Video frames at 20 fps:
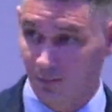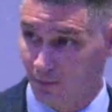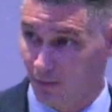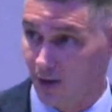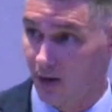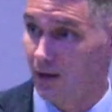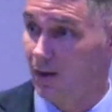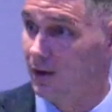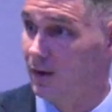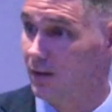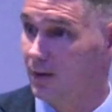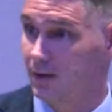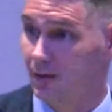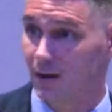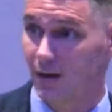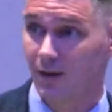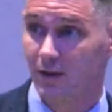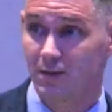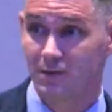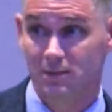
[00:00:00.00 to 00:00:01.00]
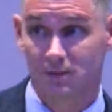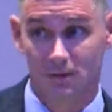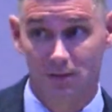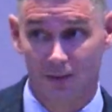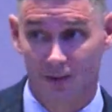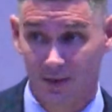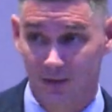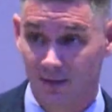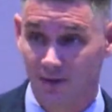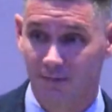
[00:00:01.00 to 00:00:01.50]
Right, yeah, so
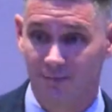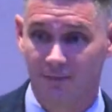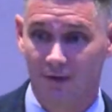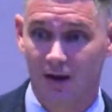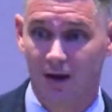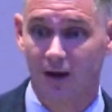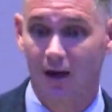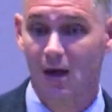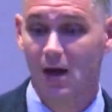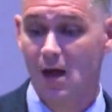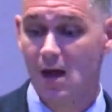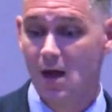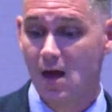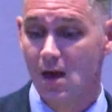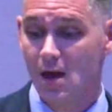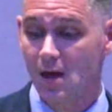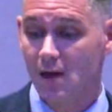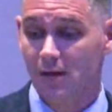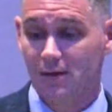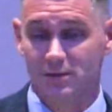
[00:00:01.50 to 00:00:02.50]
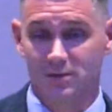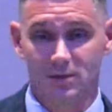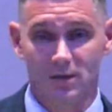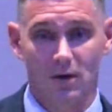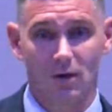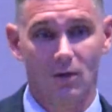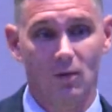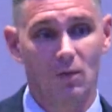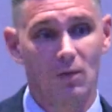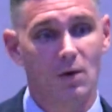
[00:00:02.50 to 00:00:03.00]
you identify.
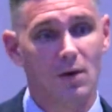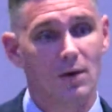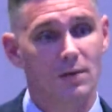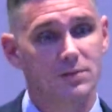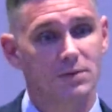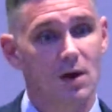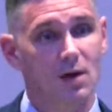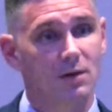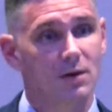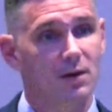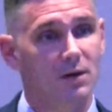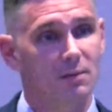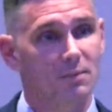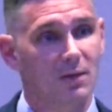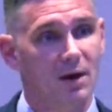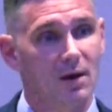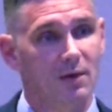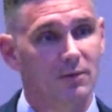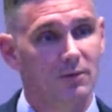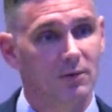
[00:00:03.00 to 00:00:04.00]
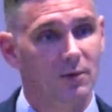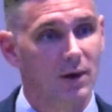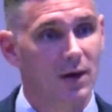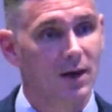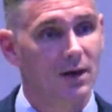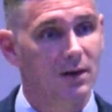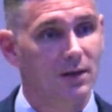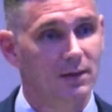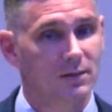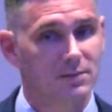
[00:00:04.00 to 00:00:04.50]
So talking about
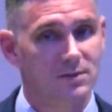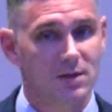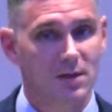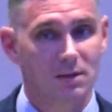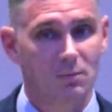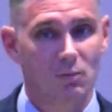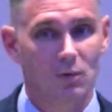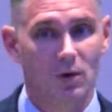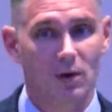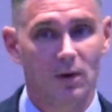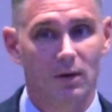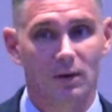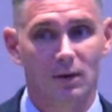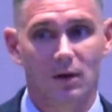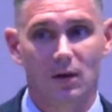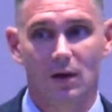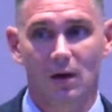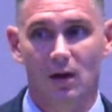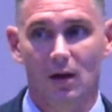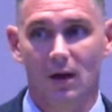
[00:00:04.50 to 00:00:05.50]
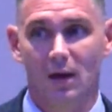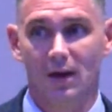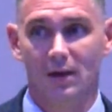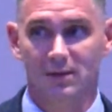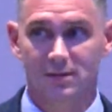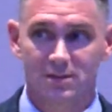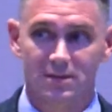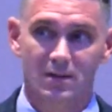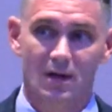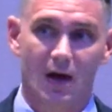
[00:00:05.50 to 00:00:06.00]
creating teamwork
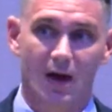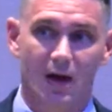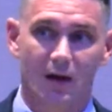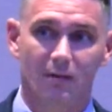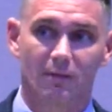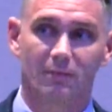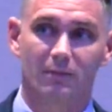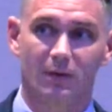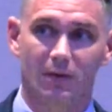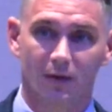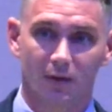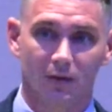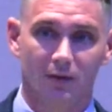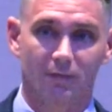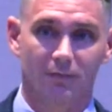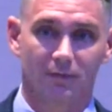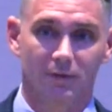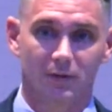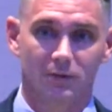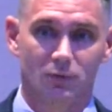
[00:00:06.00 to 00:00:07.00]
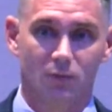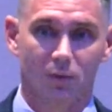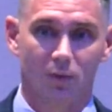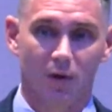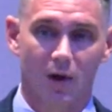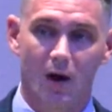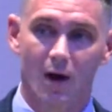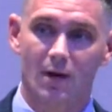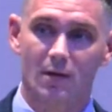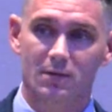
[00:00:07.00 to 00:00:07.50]
inside of an
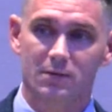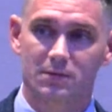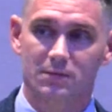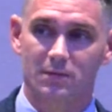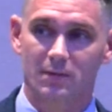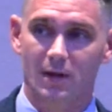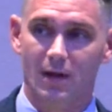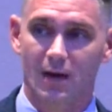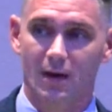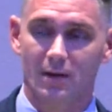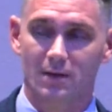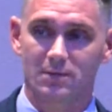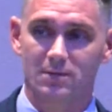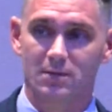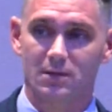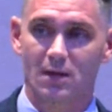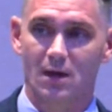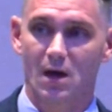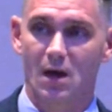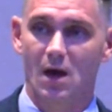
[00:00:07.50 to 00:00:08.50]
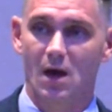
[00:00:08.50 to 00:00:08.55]
individual Oxford House,